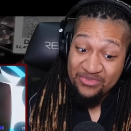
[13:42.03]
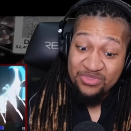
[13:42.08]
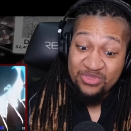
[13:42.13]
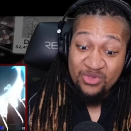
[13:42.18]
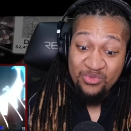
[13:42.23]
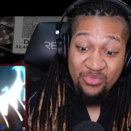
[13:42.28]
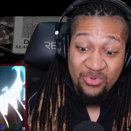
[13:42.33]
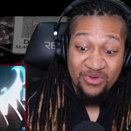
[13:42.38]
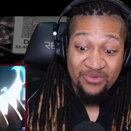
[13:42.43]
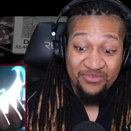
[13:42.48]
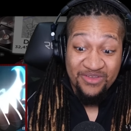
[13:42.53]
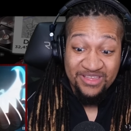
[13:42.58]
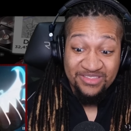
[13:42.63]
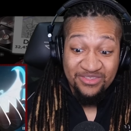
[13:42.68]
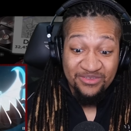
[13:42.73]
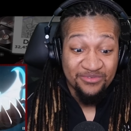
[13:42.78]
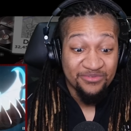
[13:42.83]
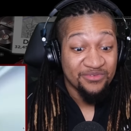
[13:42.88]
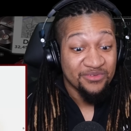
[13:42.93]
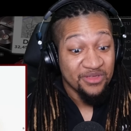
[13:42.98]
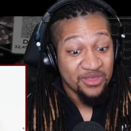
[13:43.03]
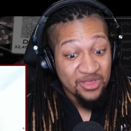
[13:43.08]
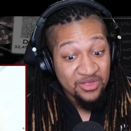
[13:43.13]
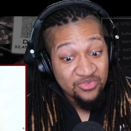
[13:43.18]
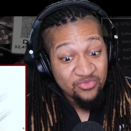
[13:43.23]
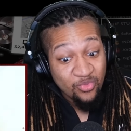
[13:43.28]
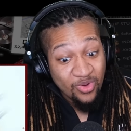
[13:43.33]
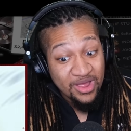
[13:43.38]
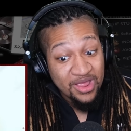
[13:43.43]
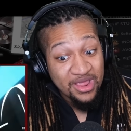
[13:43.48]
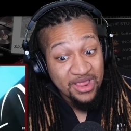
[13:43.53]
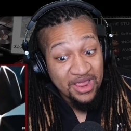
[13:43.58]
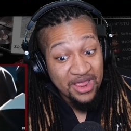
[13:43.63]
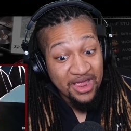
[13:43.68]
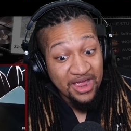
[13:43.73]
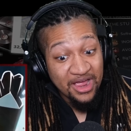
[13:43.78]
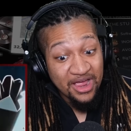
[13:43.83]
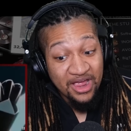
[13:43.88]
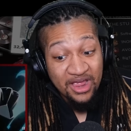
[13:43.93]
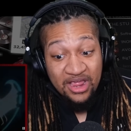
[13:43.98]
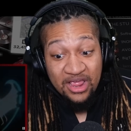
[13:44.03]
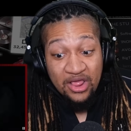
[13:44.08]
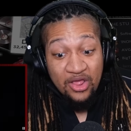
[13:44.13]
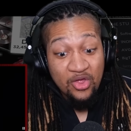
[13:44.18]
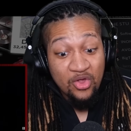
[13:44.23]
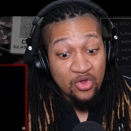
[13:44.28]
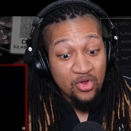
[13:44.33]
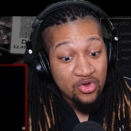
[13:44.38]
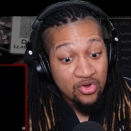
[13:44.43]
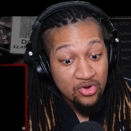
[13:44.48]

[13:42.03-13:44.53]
swiper. I'm busting like you. I'm tripping and vibrant.